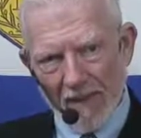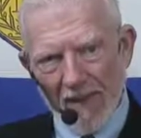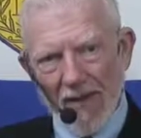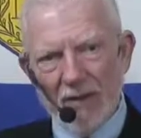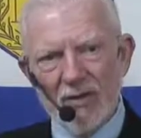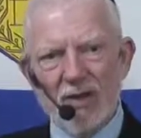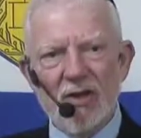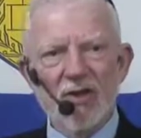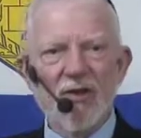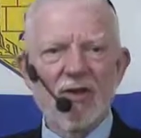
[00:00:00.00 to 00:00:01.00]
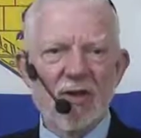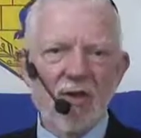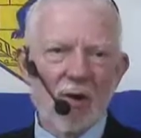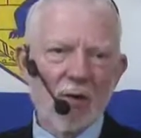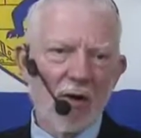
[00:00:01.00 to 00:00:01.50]
she is
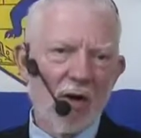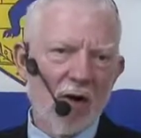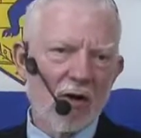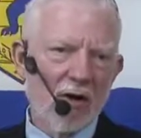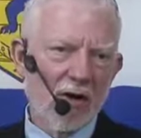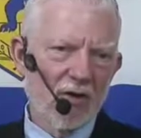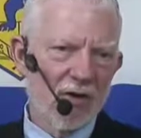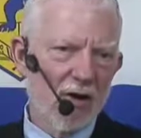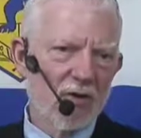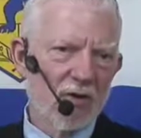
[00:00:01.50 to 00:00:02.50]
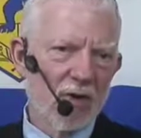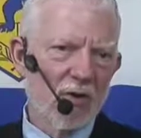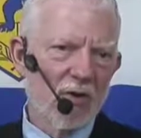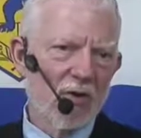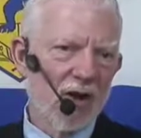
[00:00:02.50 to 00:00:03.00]
still regarded as though she
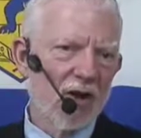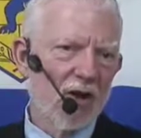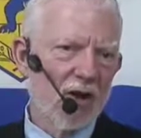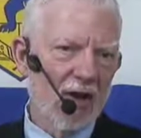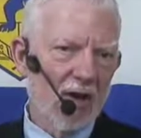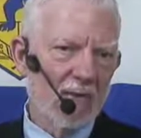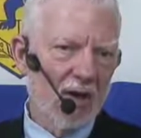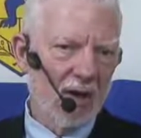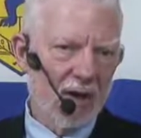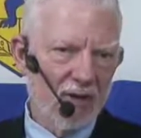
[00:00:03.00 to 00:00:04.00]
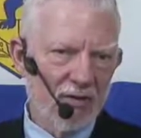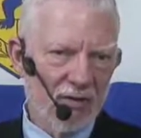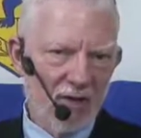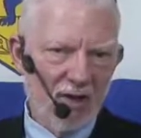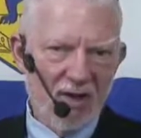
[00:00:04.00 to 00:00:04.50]
was unclean, because
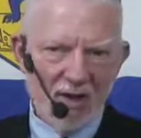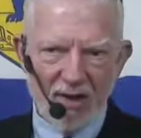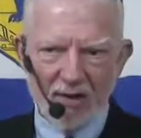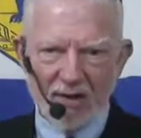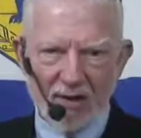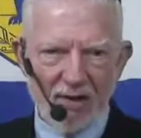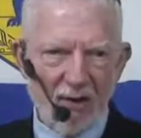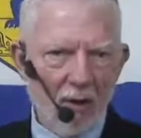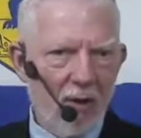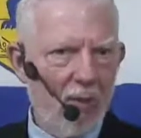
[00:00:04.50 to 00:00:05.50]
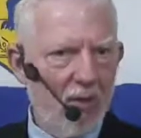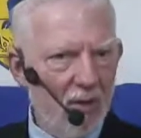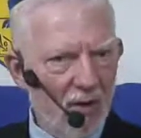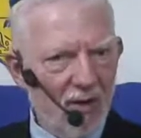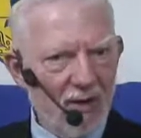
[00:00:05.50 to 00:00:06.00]
she is in her
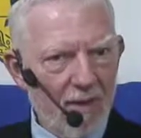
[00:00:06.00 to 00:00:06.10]
impurity.